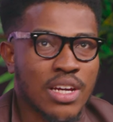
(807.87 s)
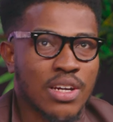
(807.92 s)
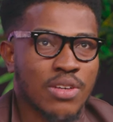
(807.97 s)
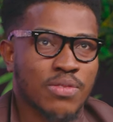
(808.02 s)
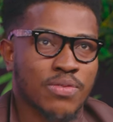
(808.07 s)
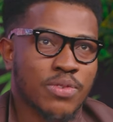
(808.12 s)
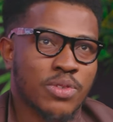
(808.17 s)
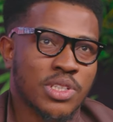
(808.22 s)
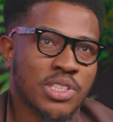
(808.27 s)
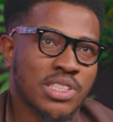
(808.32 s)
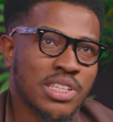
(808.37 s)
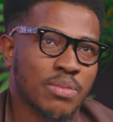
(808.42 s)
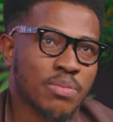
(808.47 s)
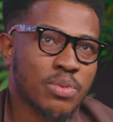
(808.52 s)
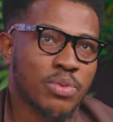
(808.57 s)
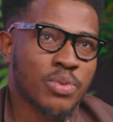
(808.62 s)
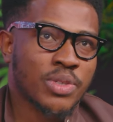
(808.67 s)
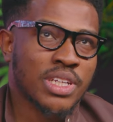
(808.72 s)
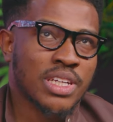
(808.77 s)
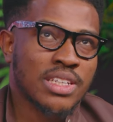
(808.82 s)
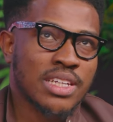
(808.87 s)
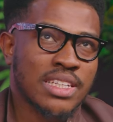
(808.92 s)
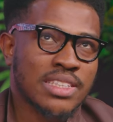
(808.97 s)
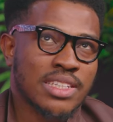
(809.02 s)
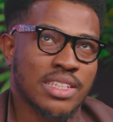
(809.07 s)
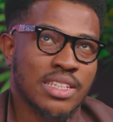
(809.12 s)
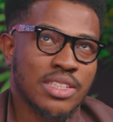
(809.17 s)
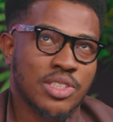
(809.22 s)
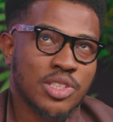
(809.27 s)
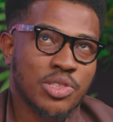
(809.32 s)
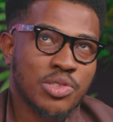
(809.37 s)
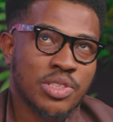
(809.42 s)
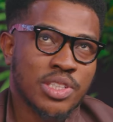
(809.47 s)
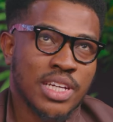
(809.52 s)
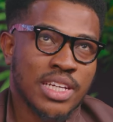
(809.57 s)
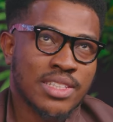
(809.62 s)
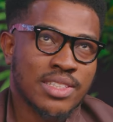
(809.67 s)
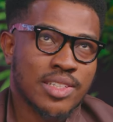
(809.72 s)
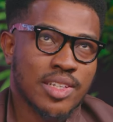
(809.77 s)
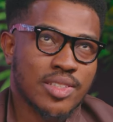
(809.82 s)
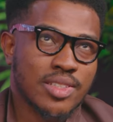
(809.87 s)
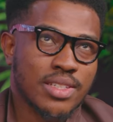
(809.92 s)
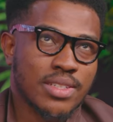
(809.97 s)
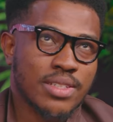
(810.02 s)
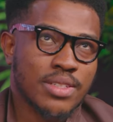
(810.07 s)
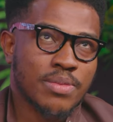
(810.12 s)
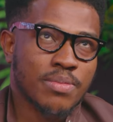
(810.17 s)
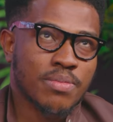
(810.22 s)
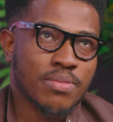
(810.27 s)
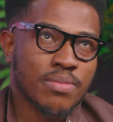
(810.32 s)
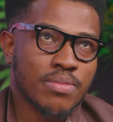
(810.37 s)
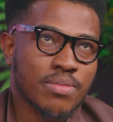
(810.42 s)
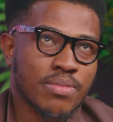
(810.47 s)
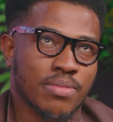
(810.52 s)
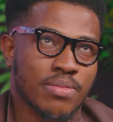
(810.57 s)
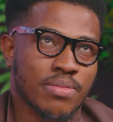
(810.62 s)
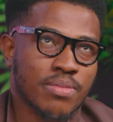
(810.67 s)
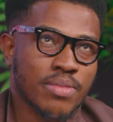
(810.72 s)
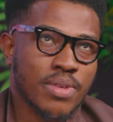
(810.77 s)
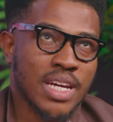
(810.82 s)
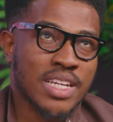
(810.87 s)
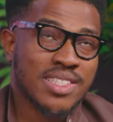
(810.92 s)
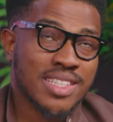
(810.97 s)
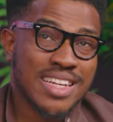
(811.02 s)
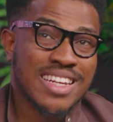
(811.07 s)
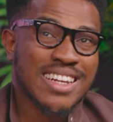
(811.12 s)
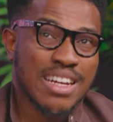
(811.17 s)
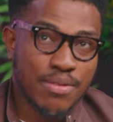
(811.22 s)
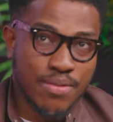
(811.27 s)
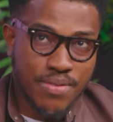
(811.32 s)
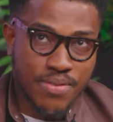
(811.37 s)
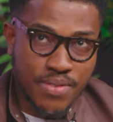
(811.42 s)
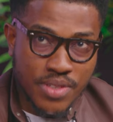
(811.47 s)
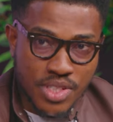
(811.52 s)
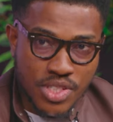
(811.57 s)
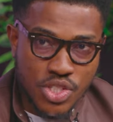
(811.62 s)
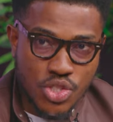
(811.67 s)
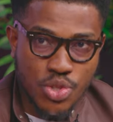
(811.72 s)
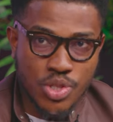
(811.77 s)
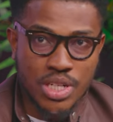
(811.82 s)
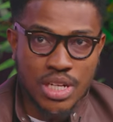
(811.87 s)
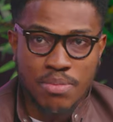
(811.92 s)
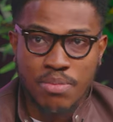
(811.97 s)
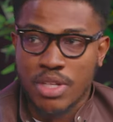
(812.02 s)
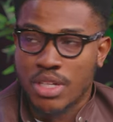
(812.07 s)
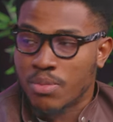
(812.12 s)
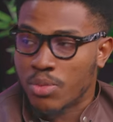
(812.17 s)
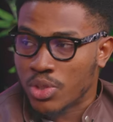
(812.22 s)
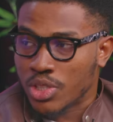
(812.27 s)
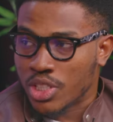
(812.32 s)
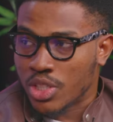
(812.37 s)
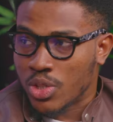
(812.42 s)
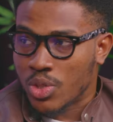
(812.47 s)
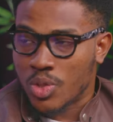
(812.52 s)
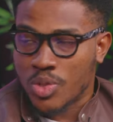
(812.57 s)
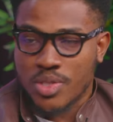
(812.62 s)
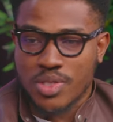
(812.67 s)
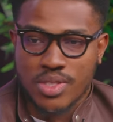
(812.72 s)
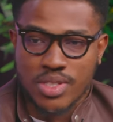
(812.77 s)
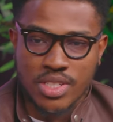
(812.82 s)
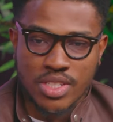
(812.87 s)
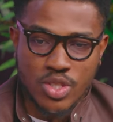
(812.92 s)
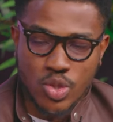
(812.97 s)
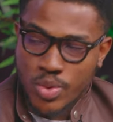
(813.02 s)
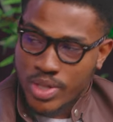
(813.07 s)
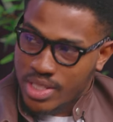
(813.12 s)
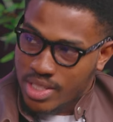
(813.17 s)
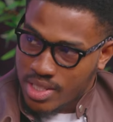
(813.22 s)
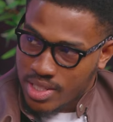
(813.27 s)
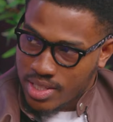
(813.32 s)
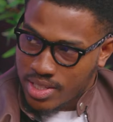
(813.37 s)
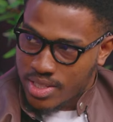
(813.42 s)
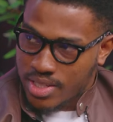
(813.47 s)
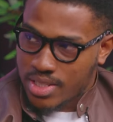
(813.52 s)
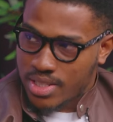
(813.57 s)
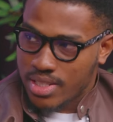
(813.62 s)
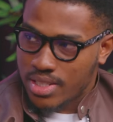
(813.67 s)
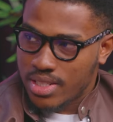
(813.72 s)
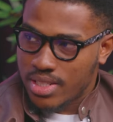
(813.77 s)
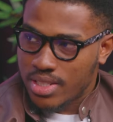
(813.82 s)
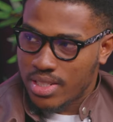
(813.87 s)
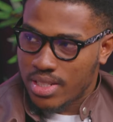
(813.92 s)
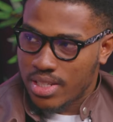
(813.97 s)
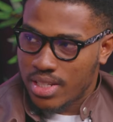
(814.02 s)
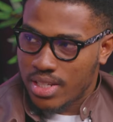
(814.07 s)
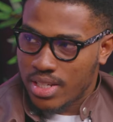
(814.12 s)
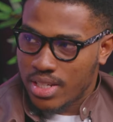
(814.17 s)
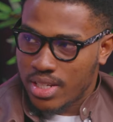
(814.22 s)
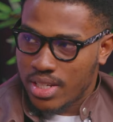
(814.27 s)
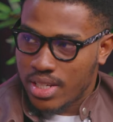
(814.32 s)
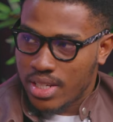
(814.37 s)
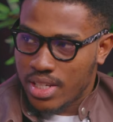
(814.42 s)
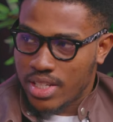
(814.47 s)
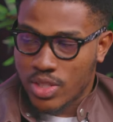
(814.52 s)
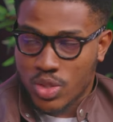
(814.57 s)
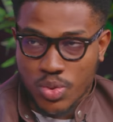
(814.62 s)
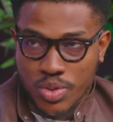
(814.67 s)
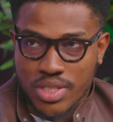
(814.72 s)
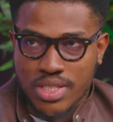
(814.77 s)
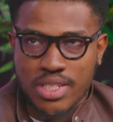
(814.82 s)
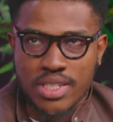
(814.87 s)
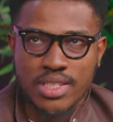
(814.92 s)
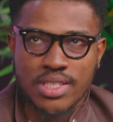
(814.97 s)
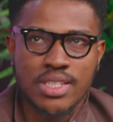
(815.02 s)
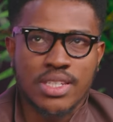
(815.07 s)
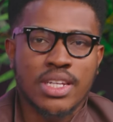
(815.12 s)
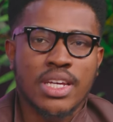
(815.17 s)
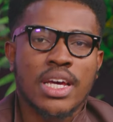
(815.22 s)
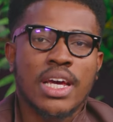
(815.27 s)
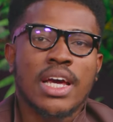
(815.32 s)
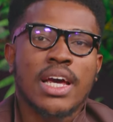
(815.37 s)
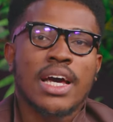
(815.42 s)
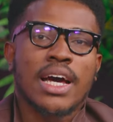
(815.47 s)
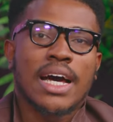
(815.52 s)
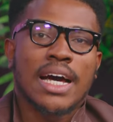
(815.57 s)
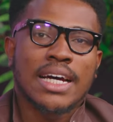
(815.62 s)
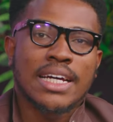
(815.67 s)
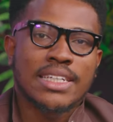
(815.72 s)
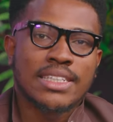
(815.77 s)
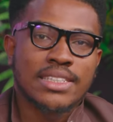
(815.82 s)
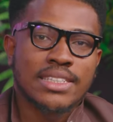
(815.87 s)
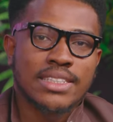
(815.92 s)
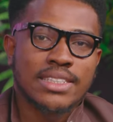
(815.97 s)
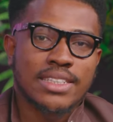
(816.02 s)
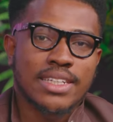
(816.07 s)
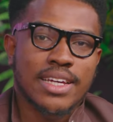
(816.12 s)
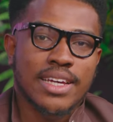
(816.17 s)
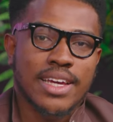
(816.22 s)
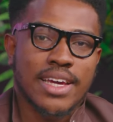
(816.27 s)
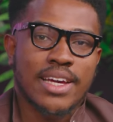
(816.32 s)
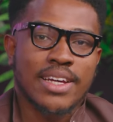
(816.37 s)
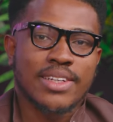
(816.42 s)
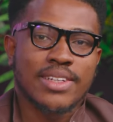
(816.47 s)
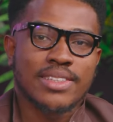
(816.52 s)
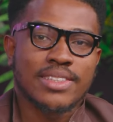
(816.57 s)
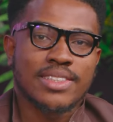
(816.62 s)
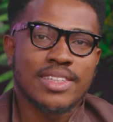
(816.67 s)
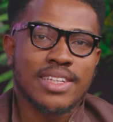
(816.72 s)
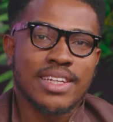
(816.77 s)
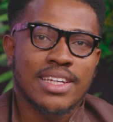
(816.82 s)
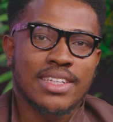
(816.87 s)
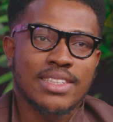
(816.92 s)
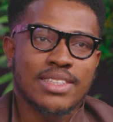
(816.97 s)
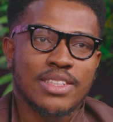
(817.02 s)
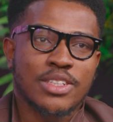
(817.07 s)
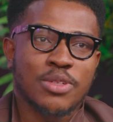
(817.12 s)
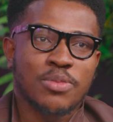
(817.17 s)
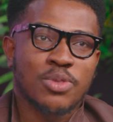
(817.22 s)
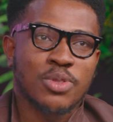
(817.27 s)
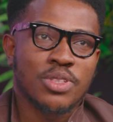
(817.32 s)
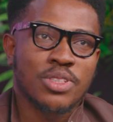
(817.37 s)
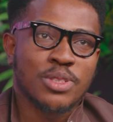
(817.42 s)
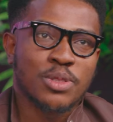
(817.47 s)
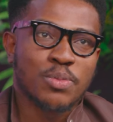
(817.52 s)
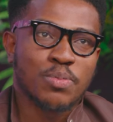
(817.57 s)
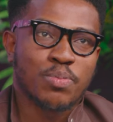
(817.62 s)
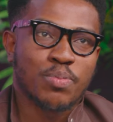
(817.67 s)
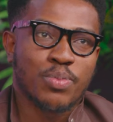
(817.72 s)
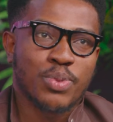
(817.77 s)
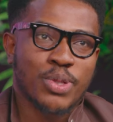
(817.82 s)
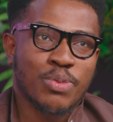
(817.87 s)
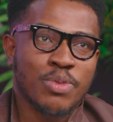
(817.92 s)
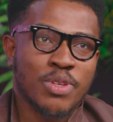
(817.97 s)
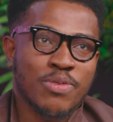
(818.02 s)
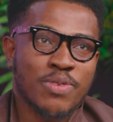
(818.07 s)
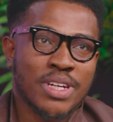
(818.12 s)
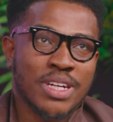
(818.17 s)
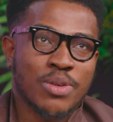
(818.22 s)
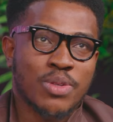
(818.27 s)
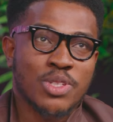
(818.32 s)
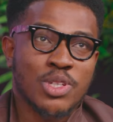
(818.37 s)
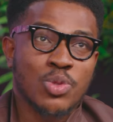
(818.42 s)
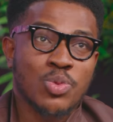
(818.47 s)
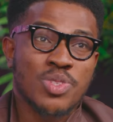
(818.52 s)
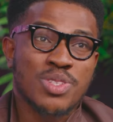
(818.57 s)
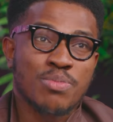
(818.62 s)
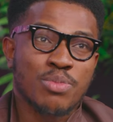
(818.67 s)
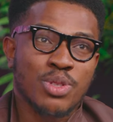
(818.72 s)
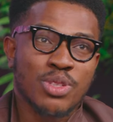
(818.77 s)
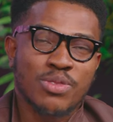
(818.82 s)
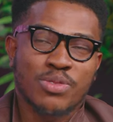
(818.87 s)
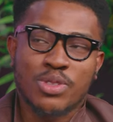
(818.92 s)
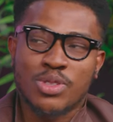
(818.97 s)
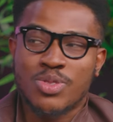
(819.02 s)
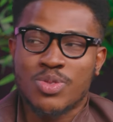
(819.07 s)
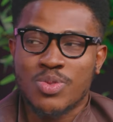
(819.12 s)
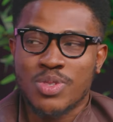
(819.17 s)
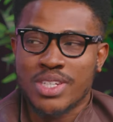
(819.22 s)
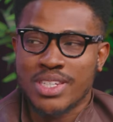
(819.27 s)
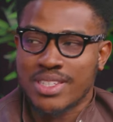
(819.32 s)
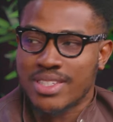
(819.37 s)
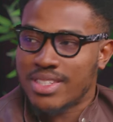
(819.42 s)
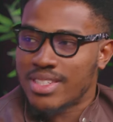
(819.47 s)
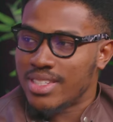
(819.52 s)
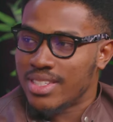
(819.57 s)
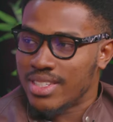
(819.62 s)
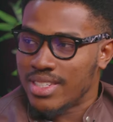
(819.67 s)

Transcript: For example, when I started and finished Trade and Make Money course in 2018. And I can say that crypto didn't pay me. In fact, I was losing money for 2 years.